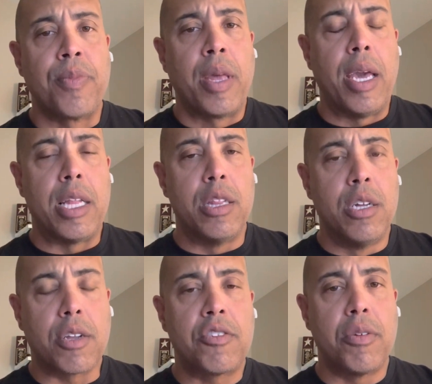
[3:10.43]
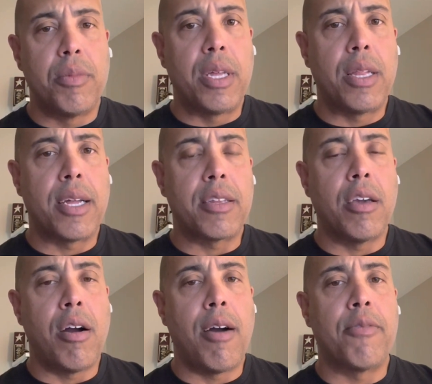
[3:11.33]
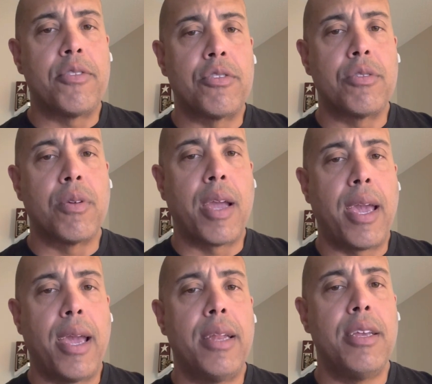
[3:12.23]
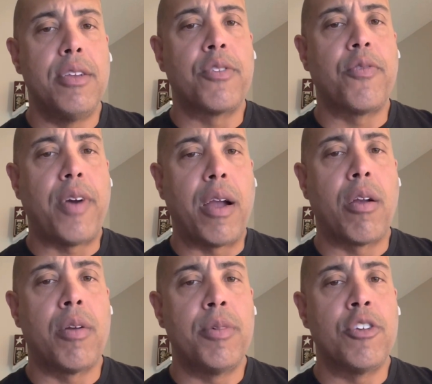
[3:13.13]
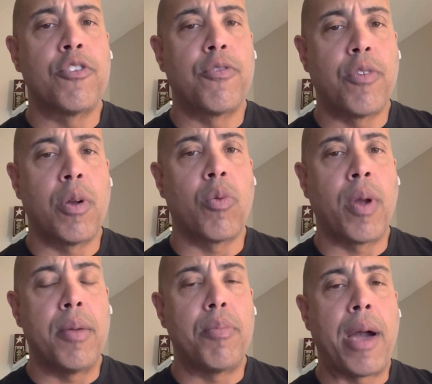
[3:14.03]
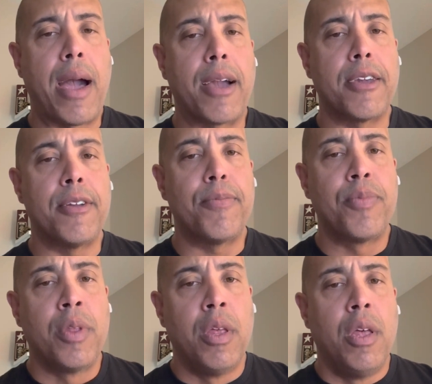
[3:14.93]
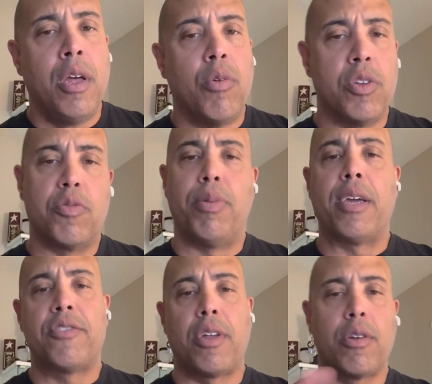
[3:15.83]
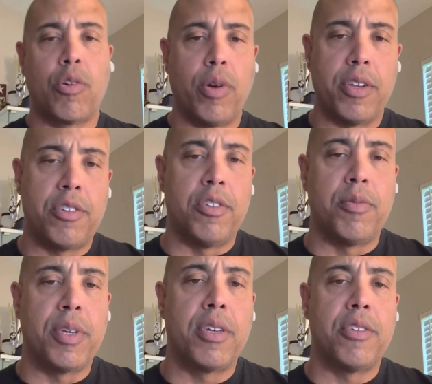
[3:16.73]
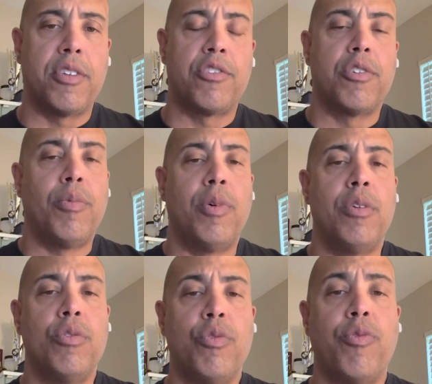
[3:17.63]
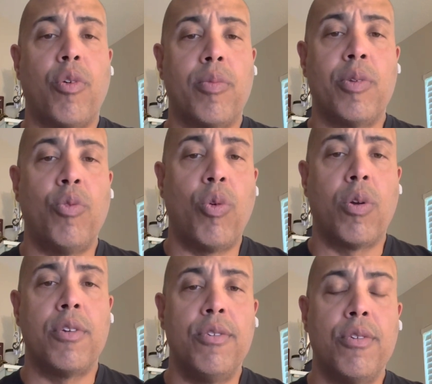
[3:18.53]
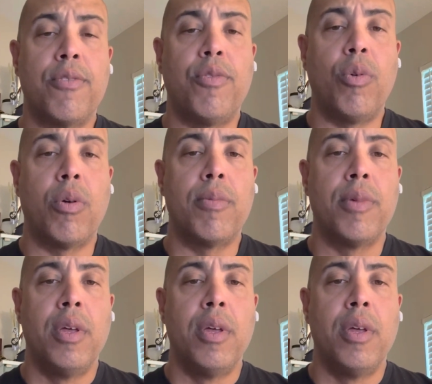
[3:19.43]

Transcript: it looked to me like the officer had his firearm in his front right pocket, which begs other questions, because as someone who formerly wore a uniform,